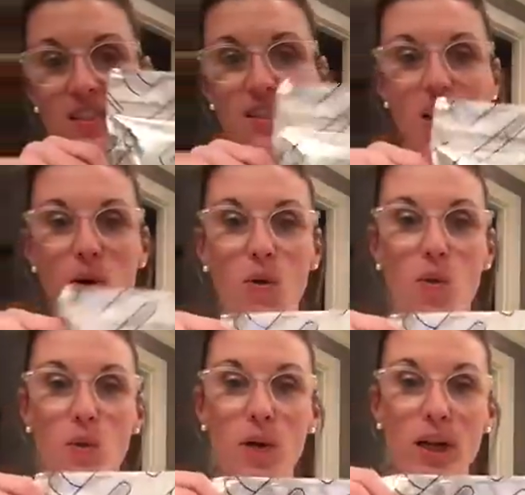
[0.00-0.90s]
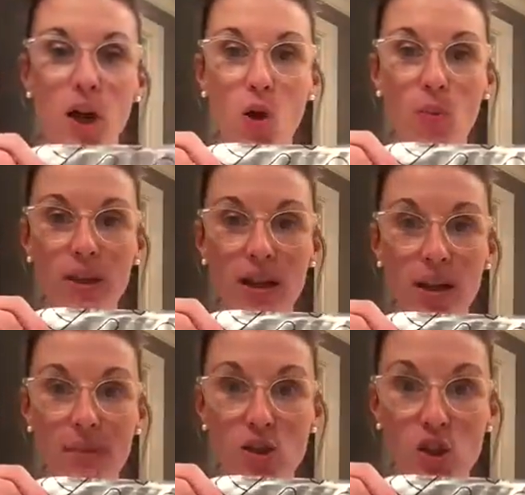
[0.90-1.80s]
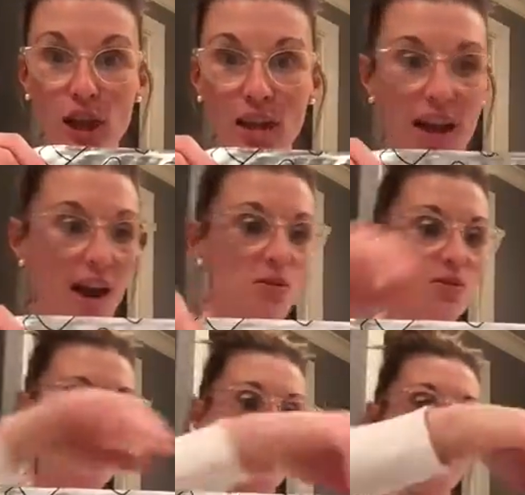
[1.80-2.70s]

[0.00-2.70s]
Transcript: So we're gonna open it up and check it out.